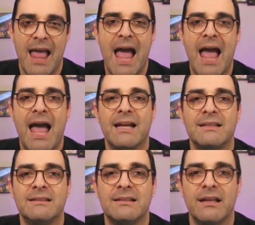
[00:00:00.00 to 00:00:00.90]

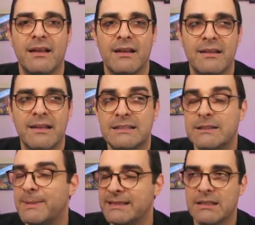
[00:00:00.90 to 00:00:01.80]
And this is
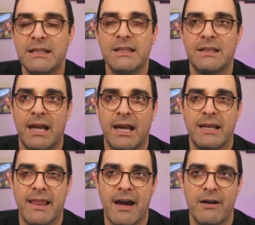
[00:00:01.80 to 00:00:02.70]
basically a
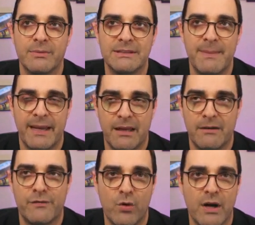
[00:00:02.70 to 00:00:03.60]
light that was
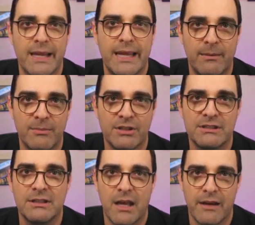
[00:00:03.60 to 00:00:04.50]
made for gamers
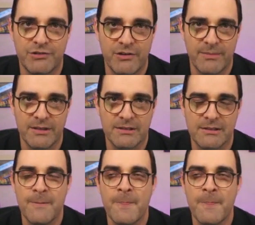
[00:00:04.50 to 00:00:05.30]
and live streamers.